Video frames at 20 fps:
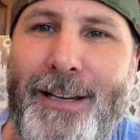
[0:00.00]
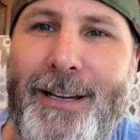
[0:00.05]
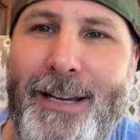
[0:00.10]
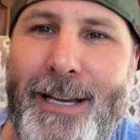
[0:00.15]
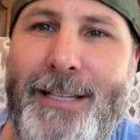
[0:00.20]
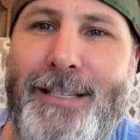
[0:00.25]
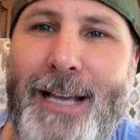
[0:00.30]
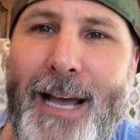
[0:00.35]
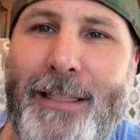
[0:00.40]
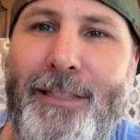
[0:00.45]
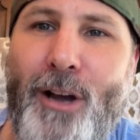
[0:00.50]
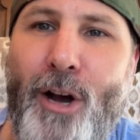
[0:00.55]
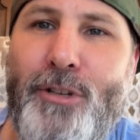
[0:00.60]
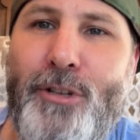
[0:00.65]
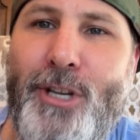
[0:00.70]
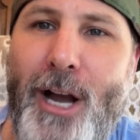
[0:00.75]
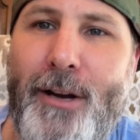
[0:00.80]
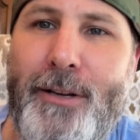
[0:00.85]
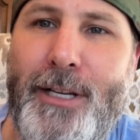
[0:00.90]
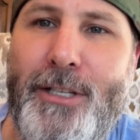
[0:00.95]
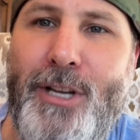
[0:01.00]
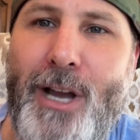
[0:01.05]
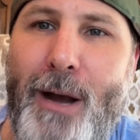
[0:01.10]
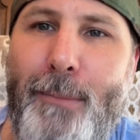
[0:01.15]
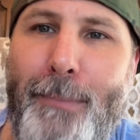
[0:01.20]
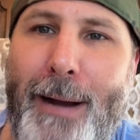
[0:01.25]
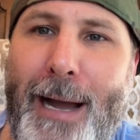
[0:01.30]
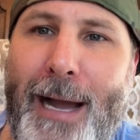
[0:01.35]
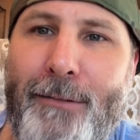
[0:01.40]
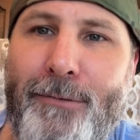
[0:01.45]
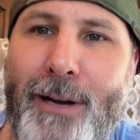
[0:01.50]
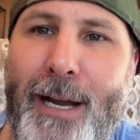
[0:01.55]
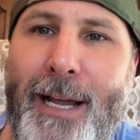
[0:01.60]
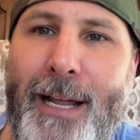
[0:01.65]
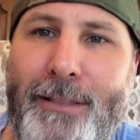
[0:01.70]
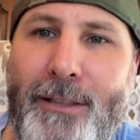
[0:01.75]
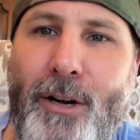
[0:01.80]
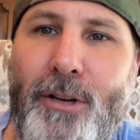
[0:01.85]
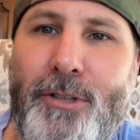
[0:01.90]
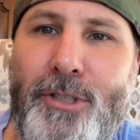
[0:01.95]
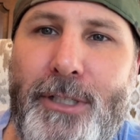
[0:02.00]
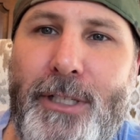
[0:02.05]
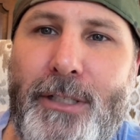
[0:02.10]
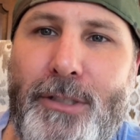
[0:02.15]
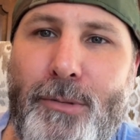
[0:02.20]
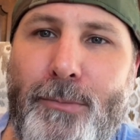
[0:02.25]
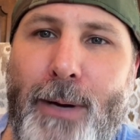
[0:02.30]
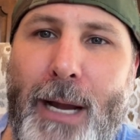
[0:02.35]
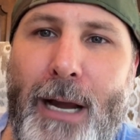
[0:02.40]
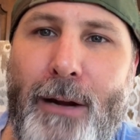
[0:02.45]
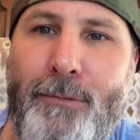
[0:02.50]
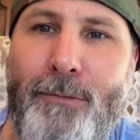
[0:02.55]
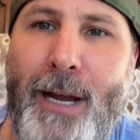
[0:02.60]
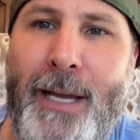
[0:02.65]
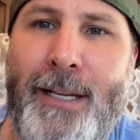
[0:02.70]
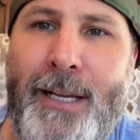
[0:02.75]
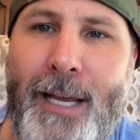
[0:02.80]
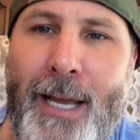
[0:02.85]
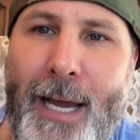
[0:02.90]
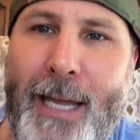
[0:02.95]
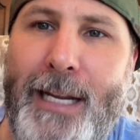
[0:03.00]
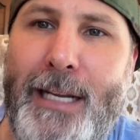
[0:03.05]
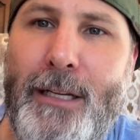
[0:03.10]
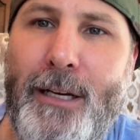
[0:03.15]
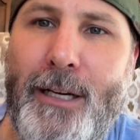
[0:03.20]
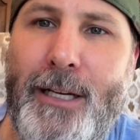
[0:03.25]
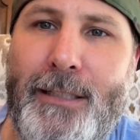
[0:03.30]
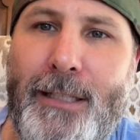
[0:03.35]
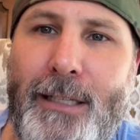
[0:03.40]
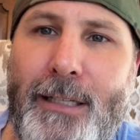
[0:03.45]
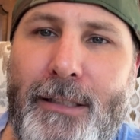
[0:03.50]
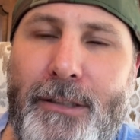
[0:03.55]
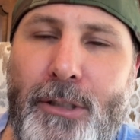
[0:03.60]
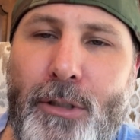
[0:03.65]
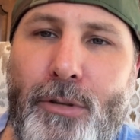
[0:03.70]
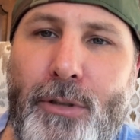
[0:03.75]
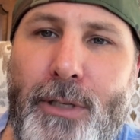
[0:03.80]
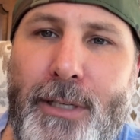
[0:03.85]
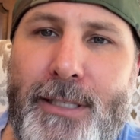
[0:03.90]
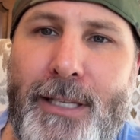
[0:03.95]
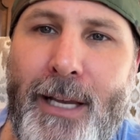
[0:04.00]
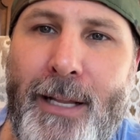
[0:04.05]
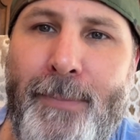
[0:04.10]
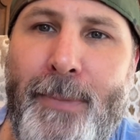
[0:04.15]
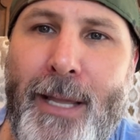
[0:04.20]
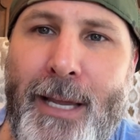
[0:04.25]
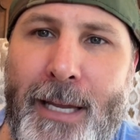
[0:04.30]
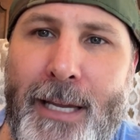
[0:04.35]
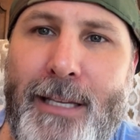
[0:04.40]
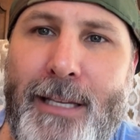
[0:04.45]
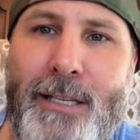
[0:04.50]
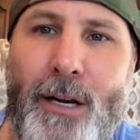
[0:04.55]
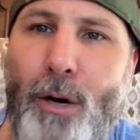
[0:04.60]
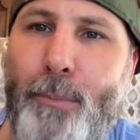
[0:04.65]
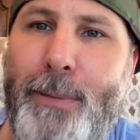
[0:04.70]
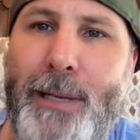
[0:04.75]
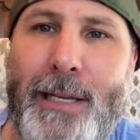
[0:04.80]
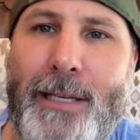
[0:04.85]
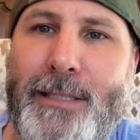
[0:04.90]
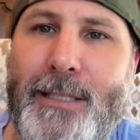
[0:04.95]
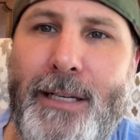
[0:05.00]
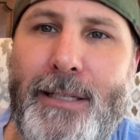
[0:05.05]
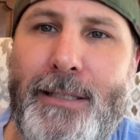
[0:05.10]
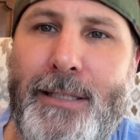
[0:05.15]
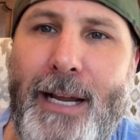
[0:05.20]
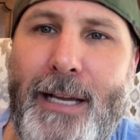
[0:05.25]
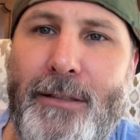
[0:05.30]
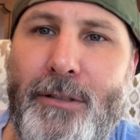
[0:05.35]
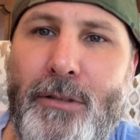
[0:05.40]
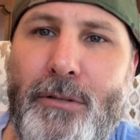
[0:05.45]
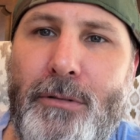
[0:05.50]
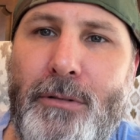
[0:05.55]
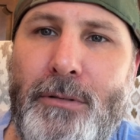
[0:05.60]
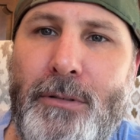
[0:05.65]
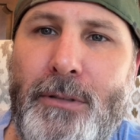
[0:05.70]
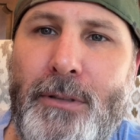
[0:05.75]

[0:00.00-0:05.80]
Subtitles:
He said, I thought y'all get y'all mind right. I thought you'd get your mind right. And he looked at the little dude. He said, don't be listening to that dude.